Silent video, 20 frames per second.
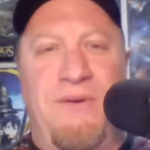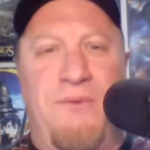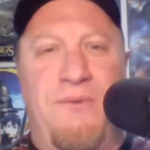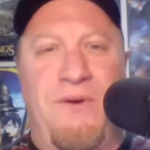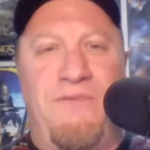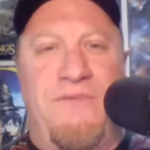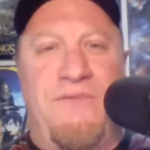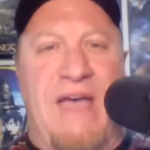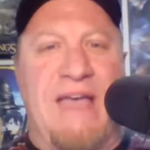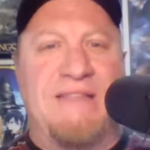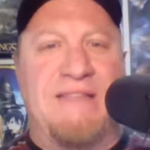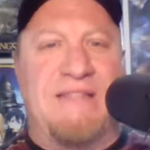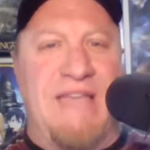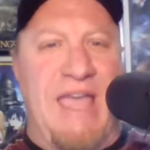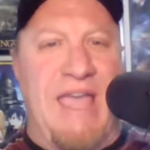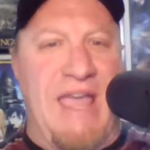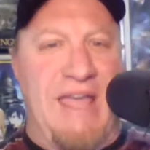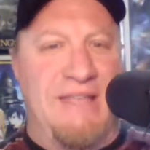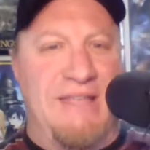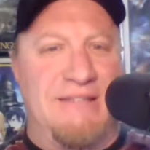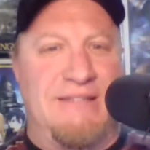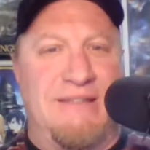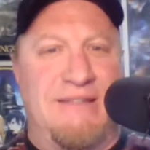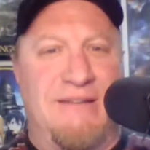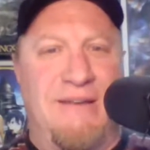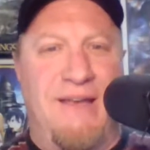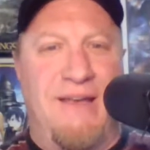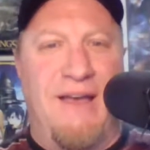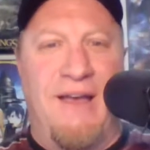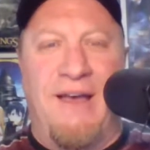Vasquez.
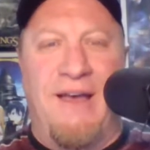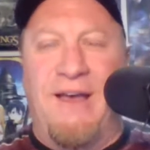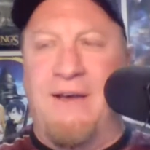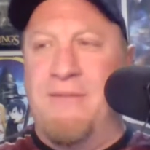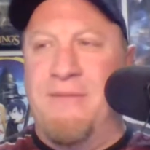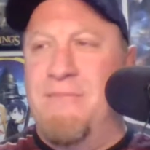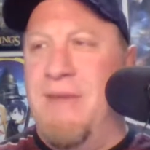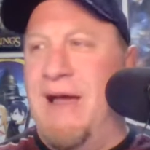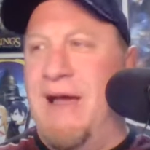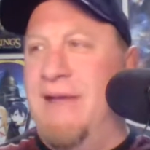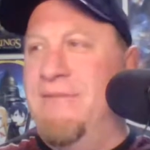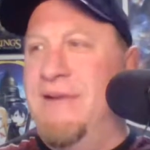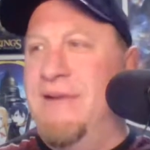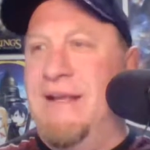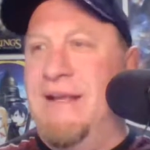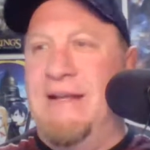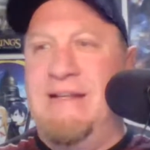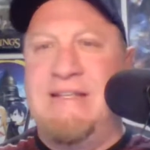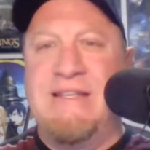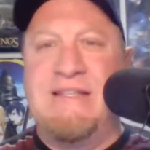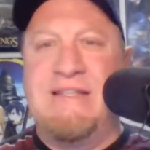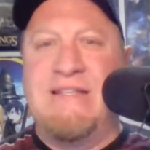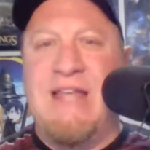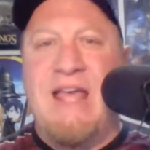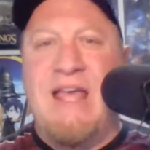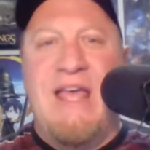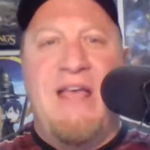I mean, just